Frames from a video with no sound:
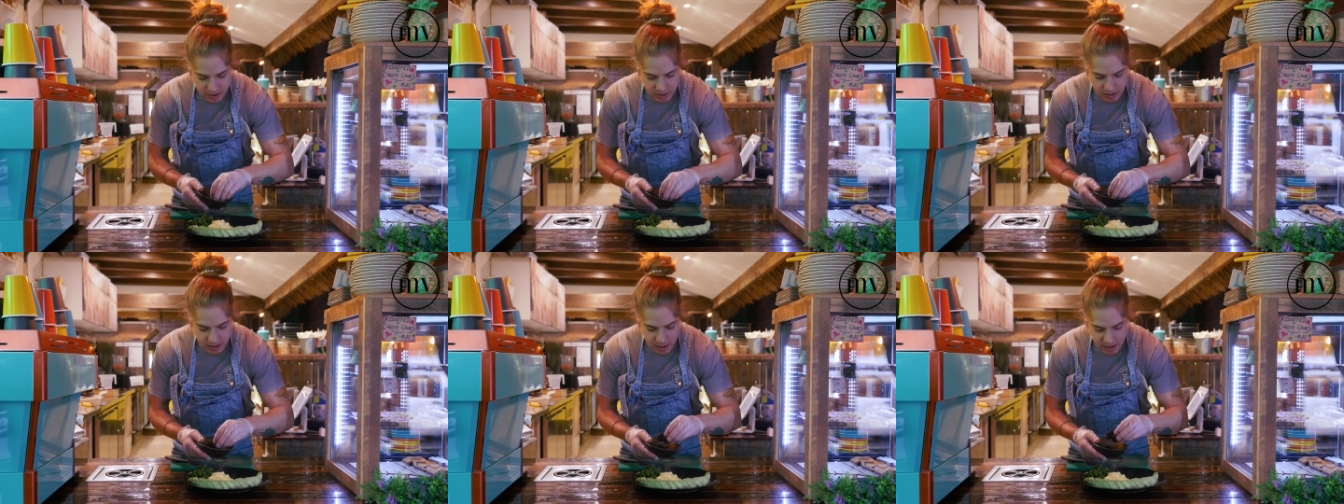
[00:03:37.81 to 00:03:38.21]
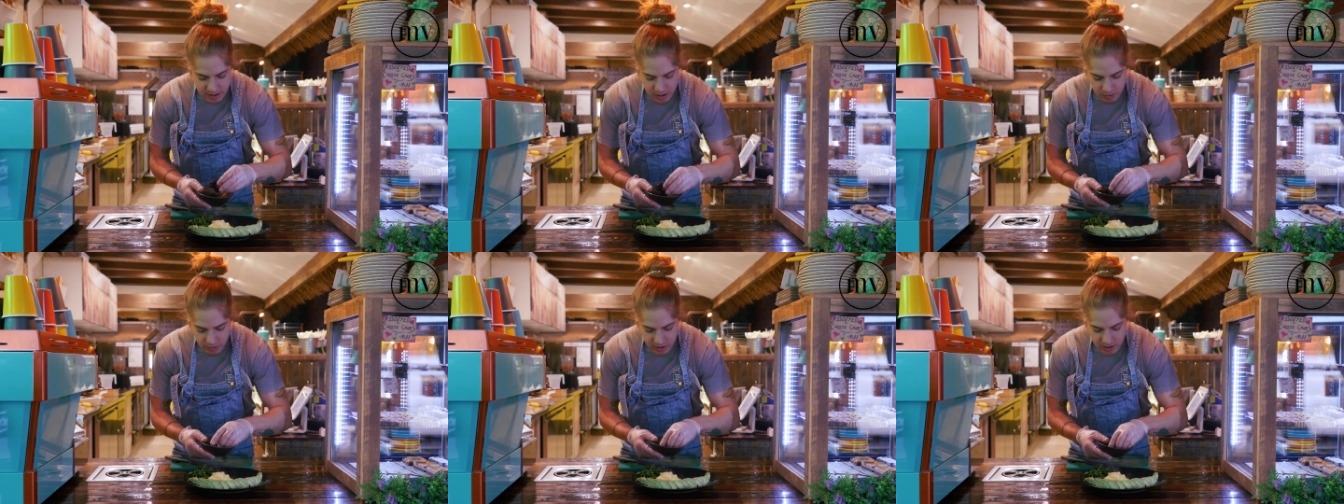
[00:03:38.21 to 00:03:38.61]

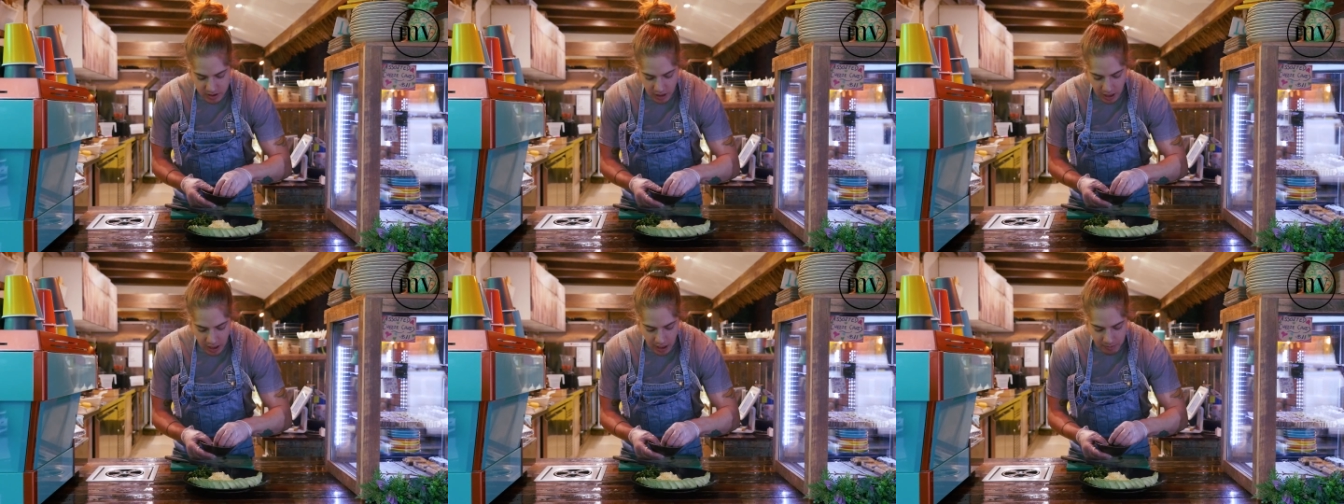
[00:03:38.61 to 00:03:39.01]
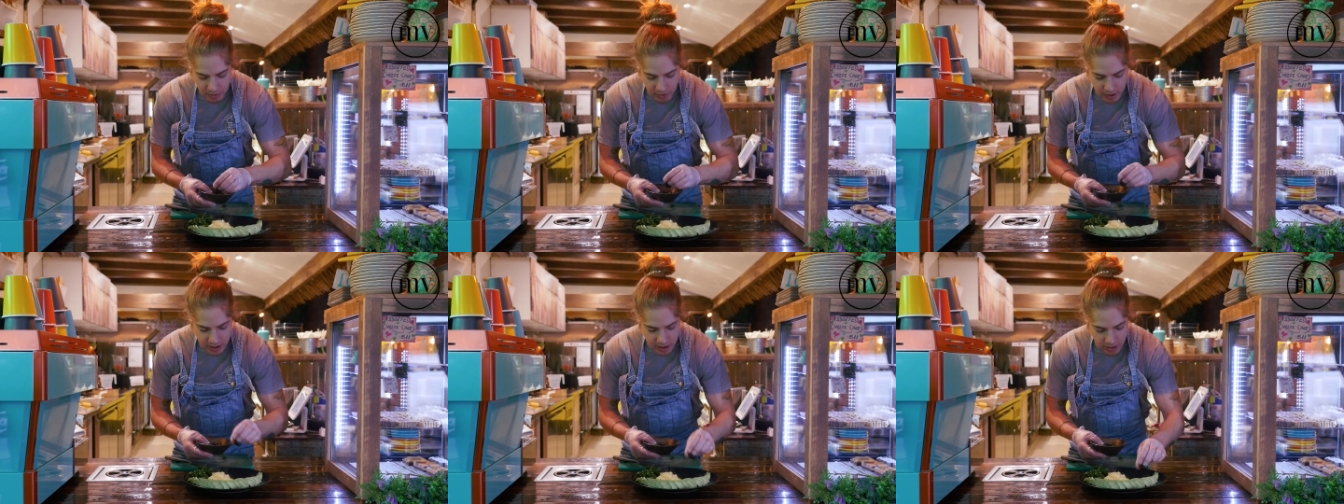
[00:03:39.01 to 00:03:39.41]
seasoned with thyme,
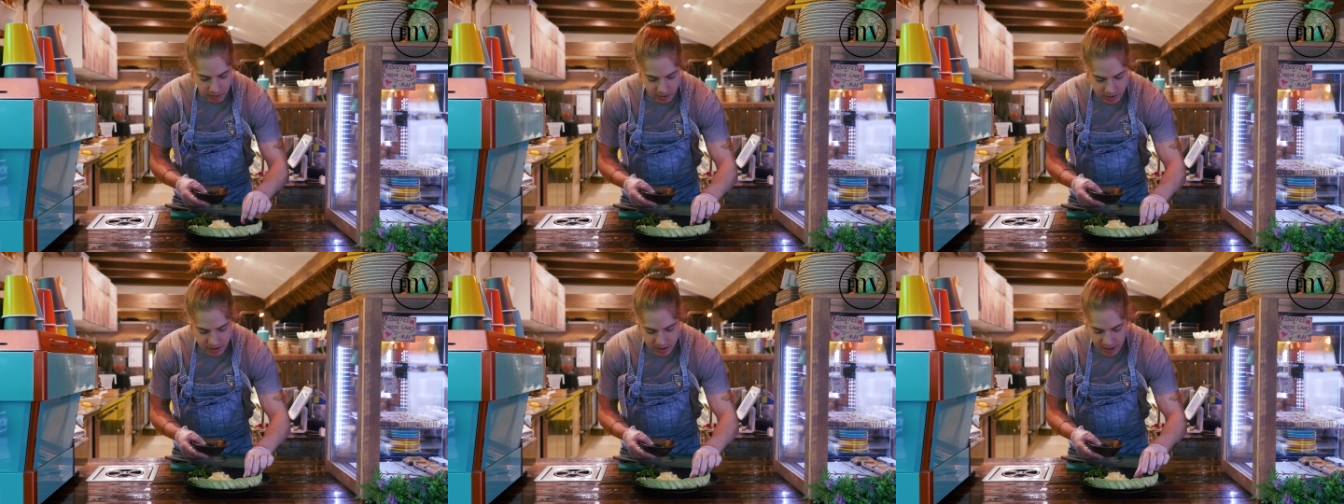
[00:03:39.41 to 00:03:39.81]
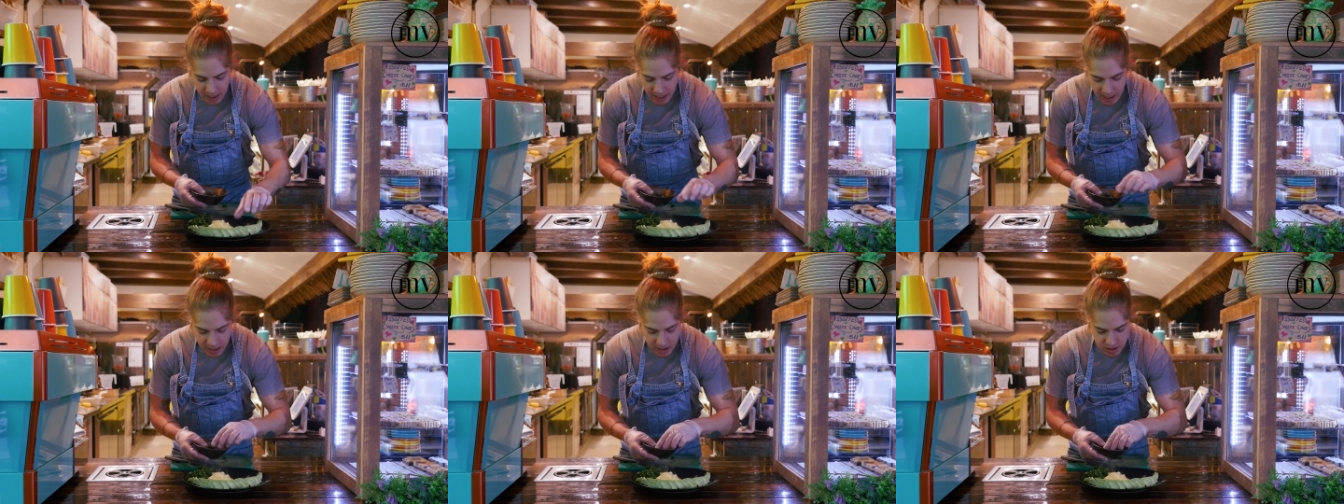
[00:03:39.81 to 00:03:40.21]
oregano and
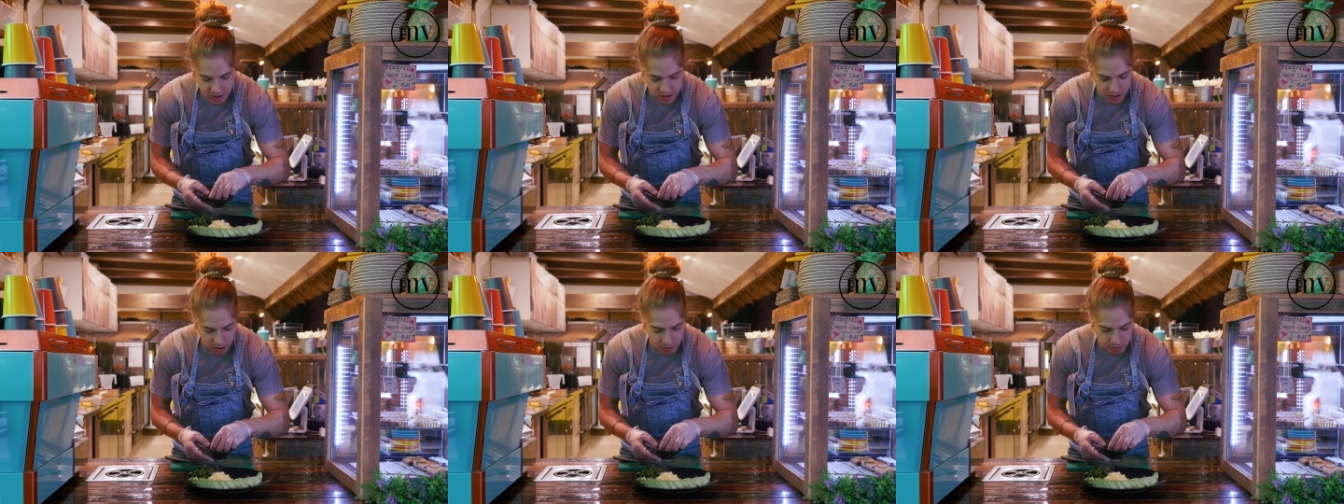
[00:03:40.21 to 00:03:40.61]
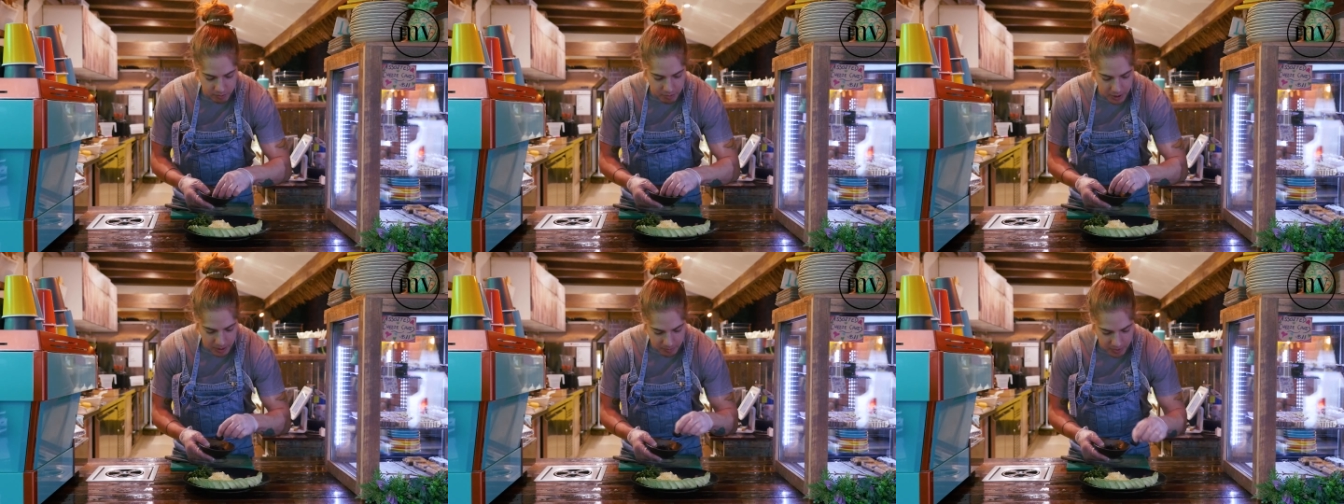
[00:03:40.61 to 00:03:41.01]
sage, salt
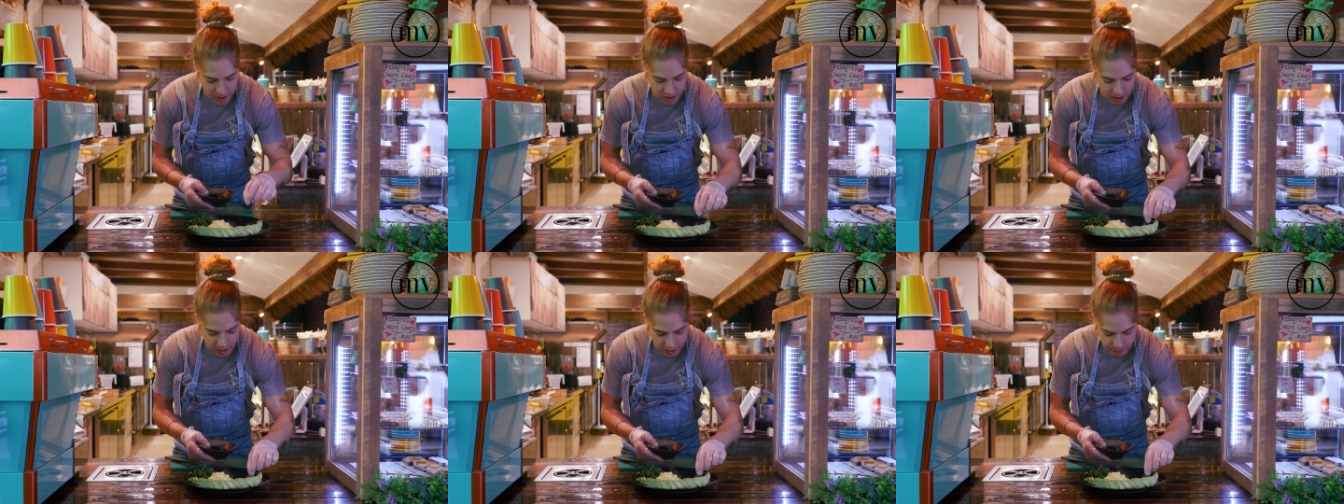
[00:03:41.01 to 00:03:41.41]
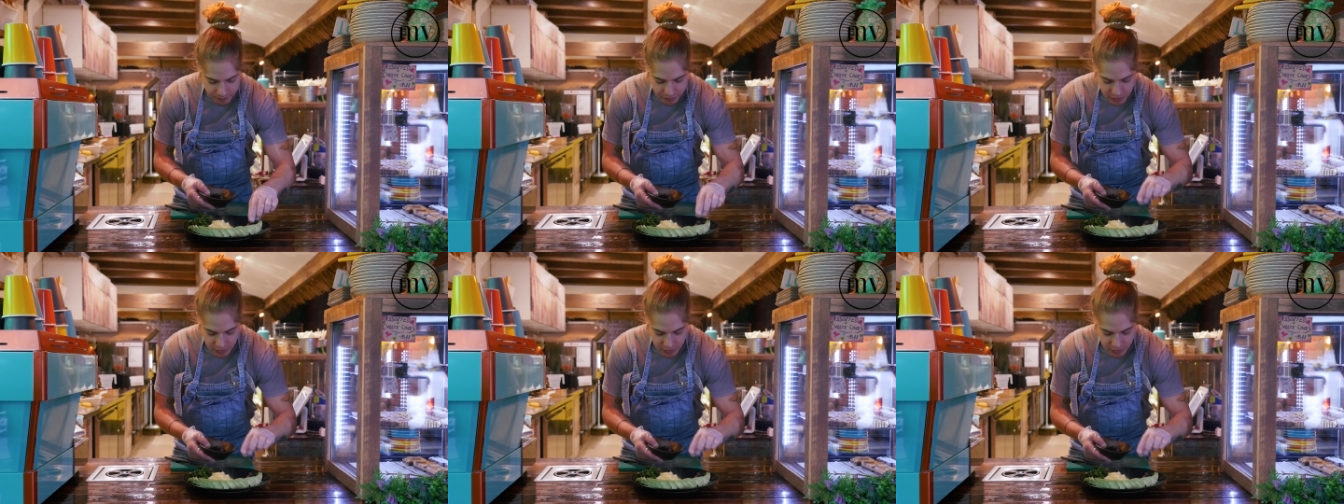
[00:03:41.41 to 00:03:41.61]
and pepper.